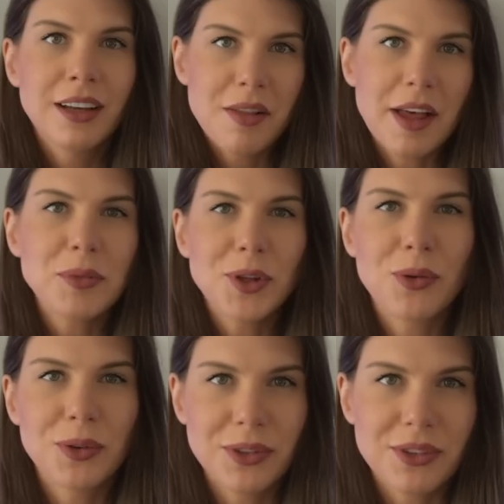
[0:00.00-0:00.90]
Let me
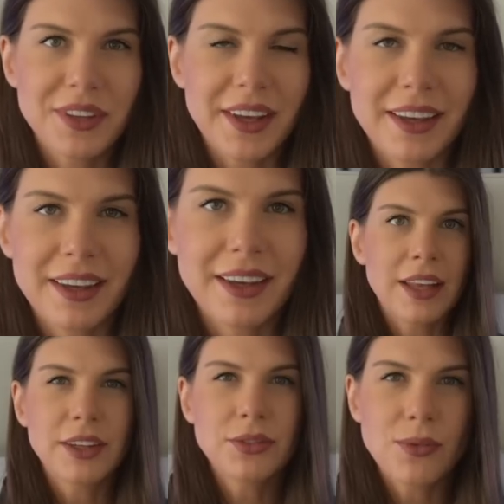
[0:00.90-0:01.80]
know what you think.
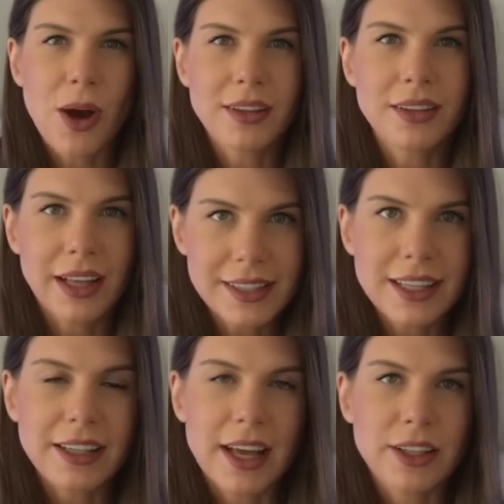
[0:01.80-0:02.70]
And if you want, let's
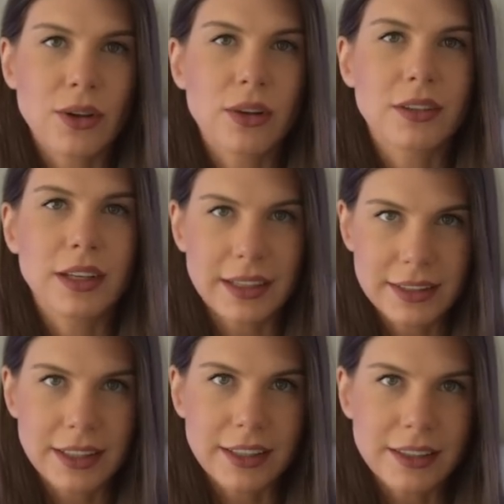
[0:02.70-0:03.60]
connect on
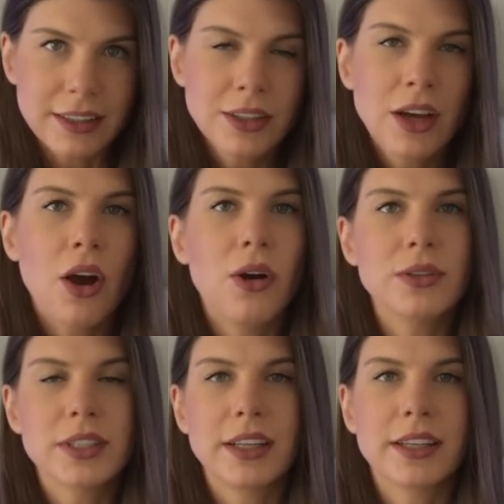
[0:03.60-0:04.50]
LinkedIn.
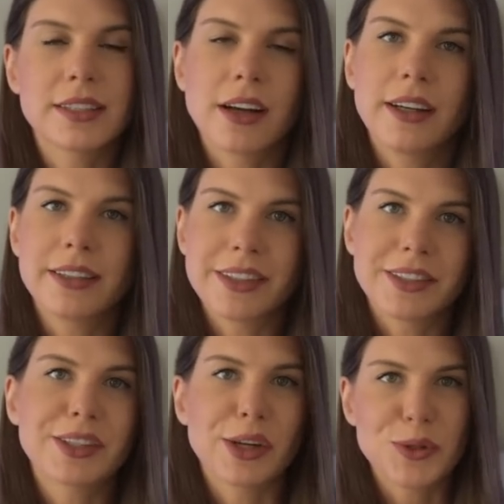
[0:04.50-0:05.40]
All the links are in the
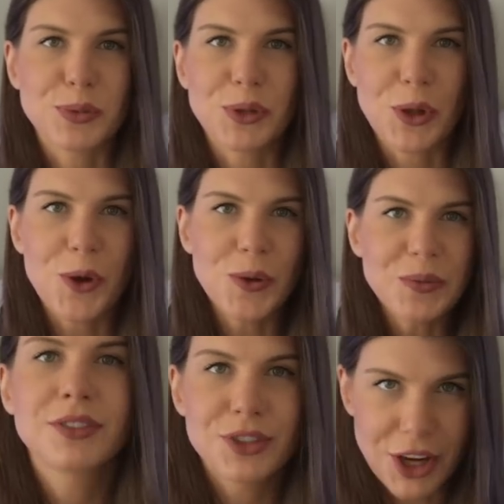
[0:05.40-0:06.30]
description below.
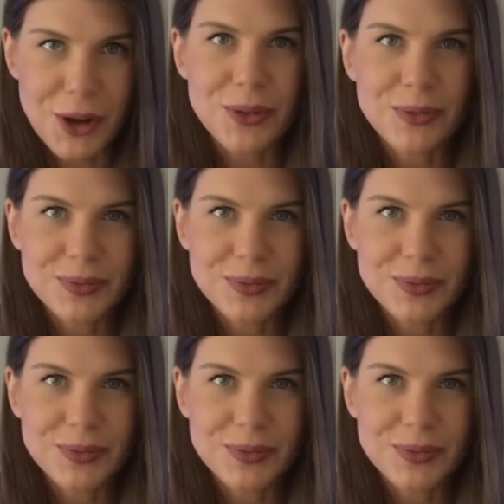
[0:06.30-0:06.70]
Ciao!